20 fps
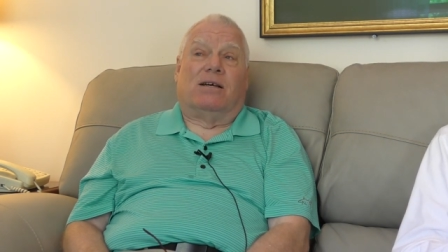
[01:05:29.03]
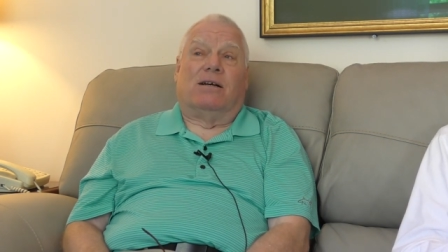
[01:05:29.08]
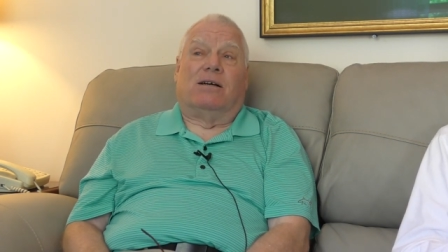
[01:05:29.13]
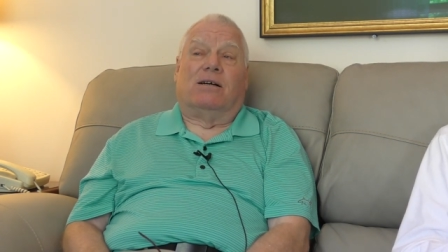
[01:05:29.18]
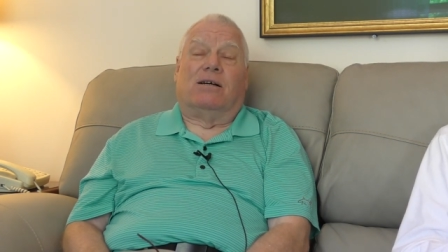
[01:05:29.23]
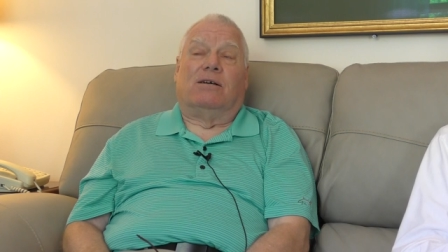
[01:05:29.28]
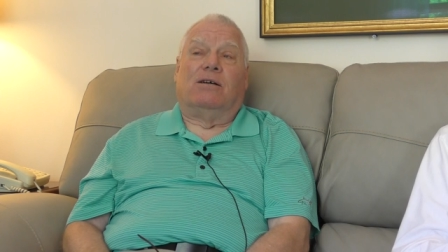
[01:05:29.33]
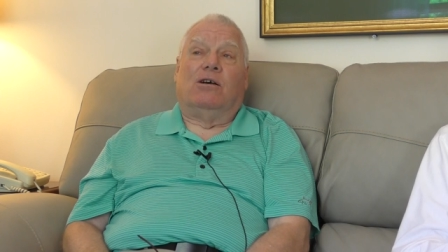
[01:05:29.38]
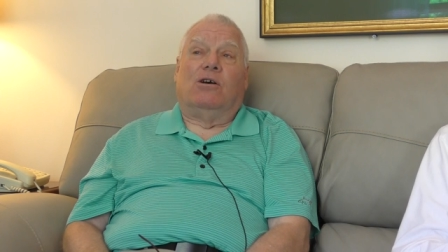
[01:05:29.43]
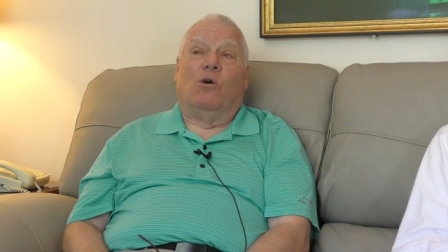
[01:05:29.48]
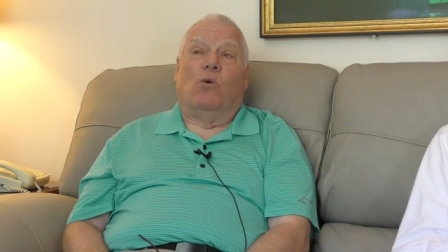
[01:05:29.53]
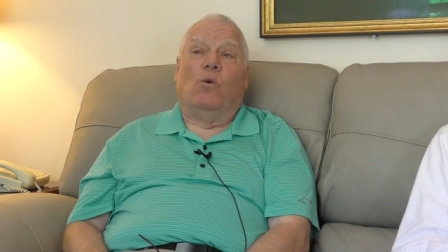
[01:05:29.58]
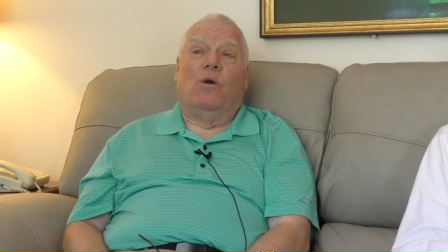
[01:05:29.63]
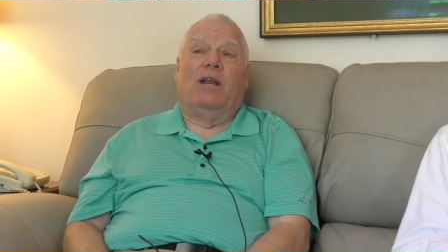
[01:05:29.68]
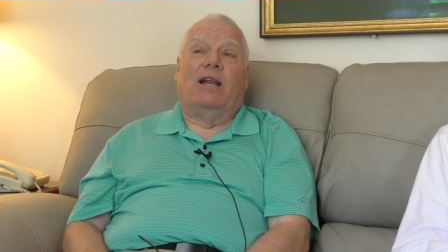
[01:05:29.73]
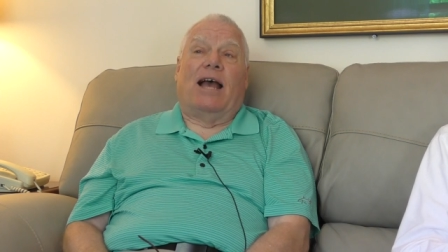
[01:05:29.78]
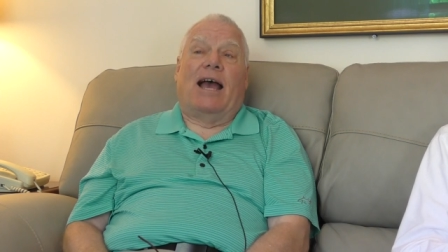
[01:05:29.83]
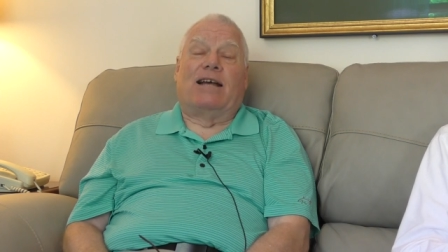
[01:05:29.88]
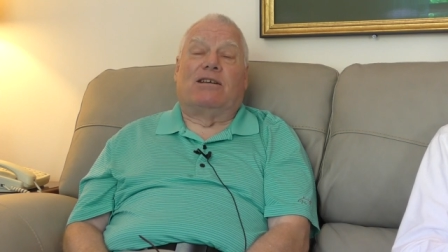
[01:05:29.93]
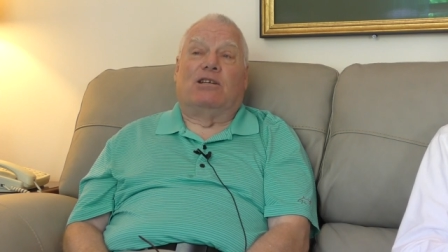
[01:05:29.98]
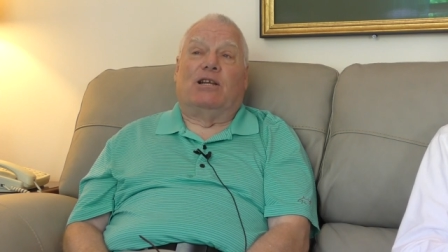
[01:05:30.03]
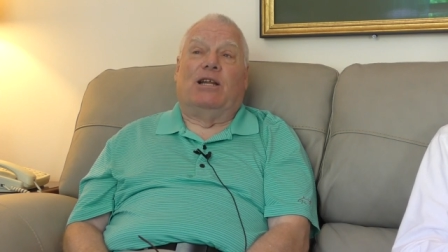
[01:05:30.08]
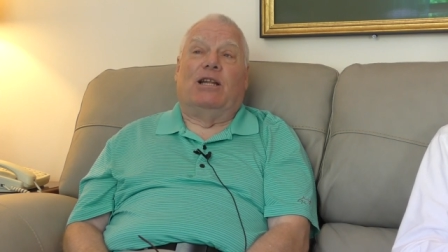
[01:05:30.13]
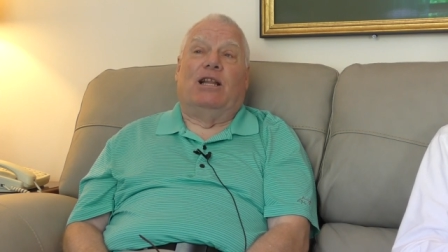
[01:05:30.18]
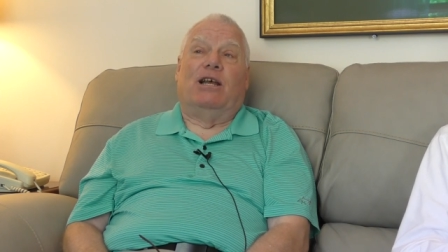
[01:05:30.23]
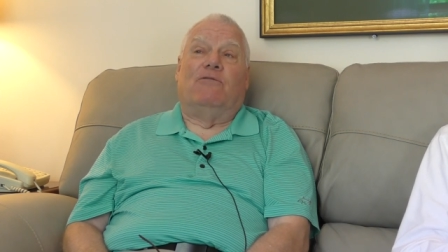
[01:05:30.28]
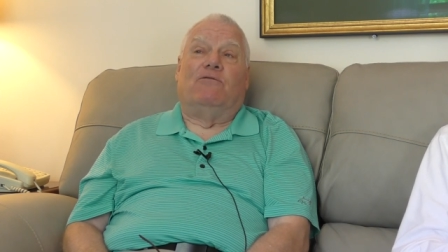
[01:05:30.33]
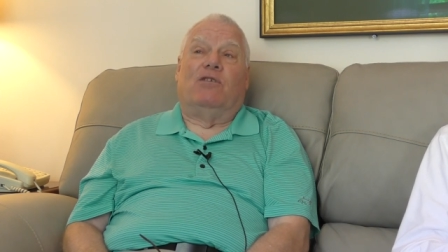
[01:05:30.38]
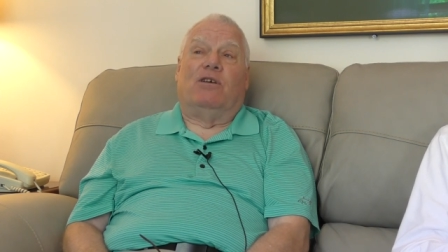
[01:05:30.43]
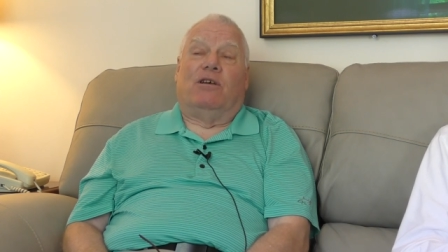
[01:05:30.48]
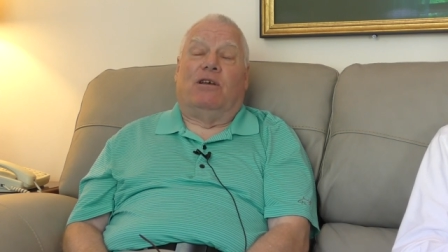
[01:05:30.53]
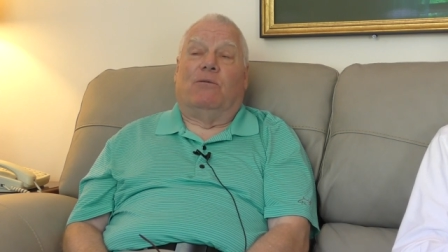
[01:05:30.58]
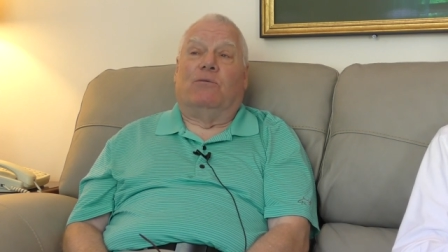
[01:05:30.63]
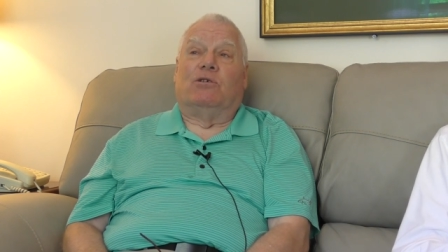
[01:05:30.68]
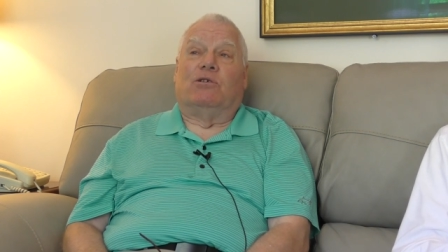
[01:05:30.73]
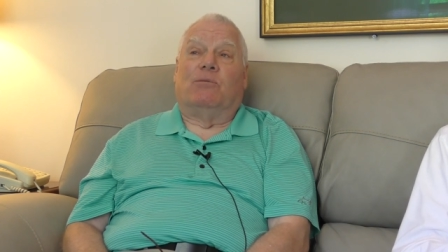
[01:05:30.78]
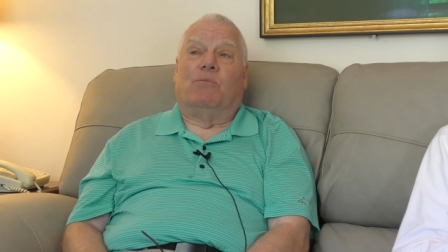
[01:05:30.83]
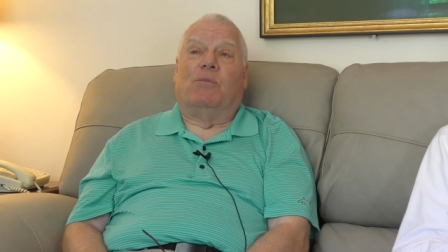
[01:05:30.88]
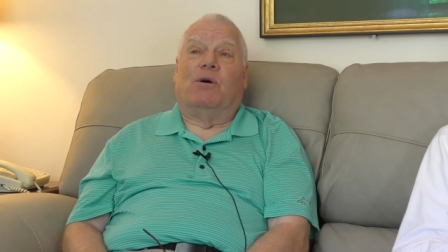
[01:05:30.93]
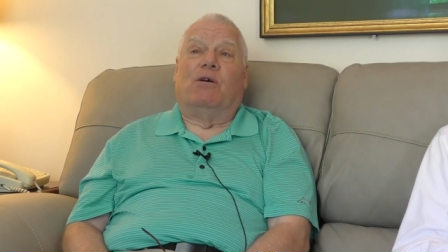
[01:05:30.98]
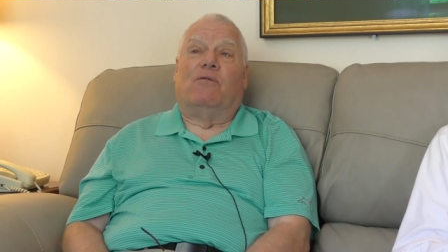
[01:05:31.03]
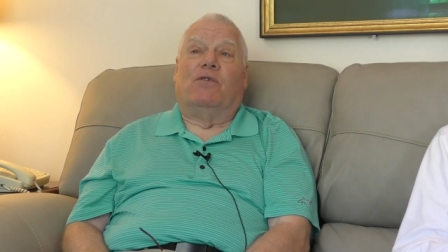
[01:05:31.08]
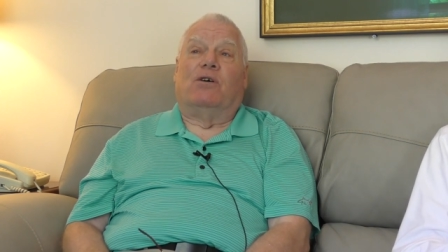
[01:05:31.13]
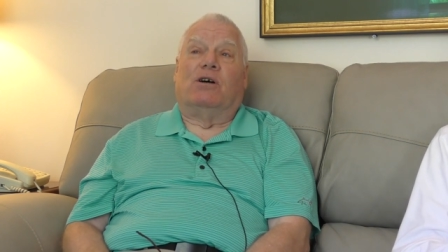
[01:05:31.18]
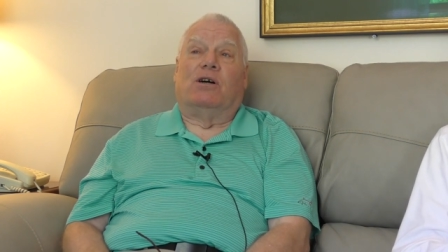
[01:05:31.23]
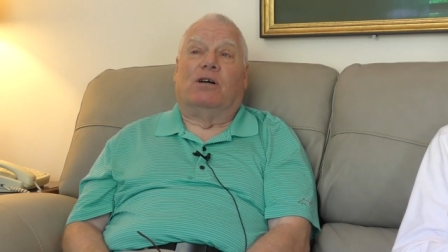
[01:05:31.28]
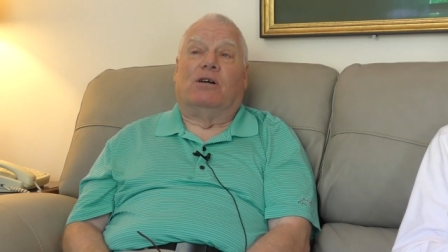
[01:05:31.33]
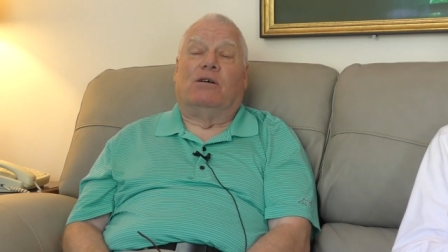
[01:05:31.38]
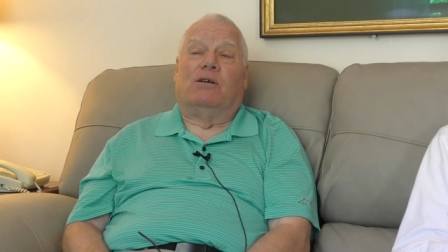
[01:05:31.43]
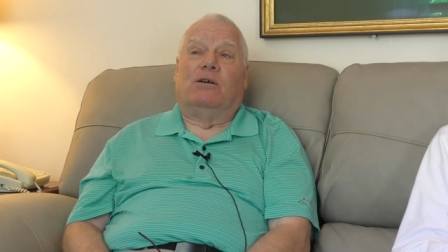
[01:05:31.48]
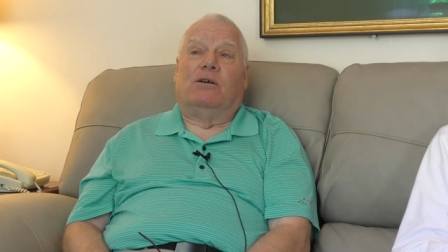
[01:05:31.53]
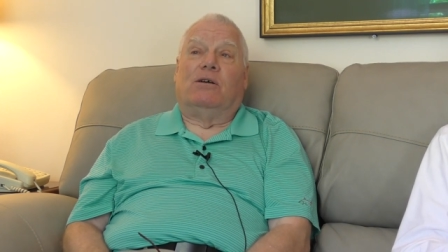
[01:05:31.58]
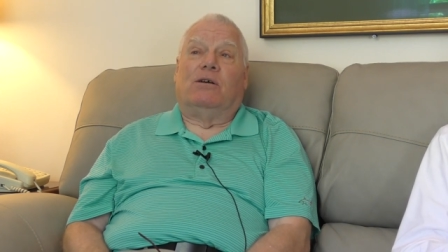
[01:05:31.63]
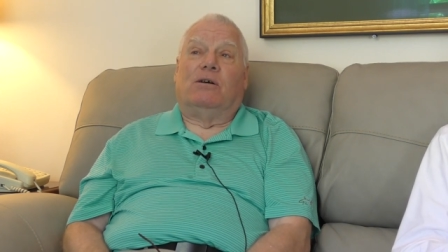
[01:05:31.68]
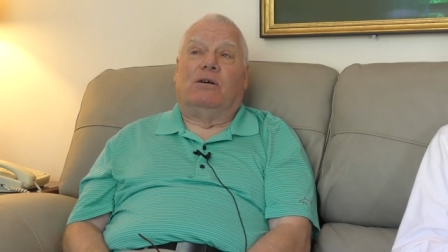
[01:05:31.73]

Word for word: Uh, we actually lived, it was above a,